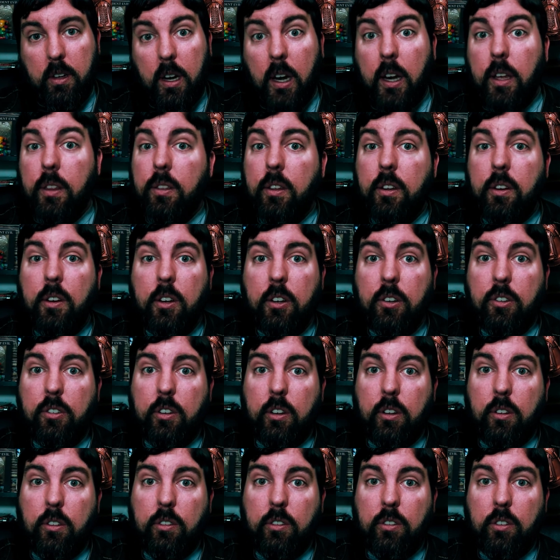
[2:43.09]
In the
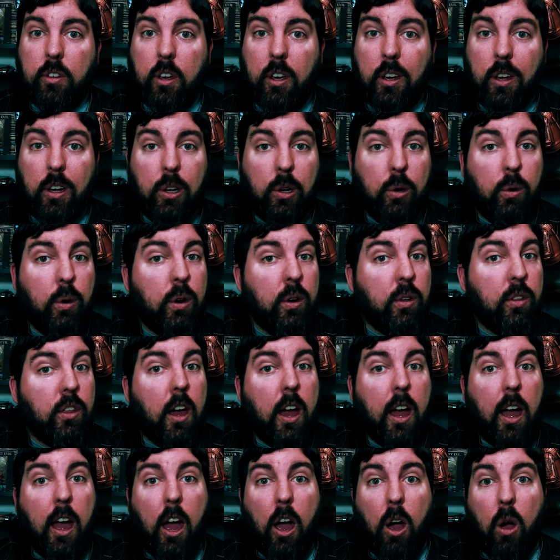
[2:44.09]
distance, you hear the
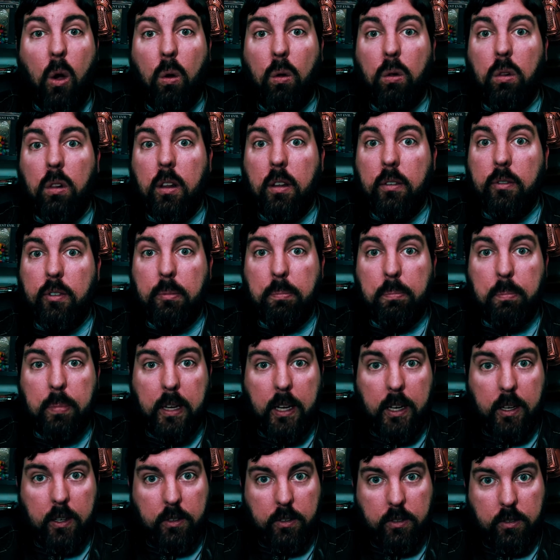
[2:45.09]
howl of a
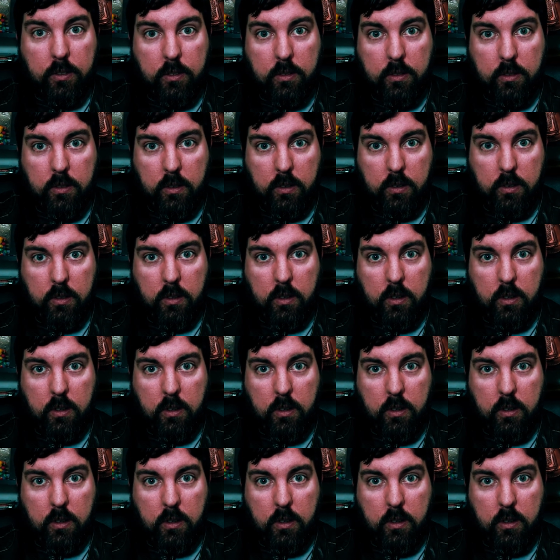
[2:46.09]
beast.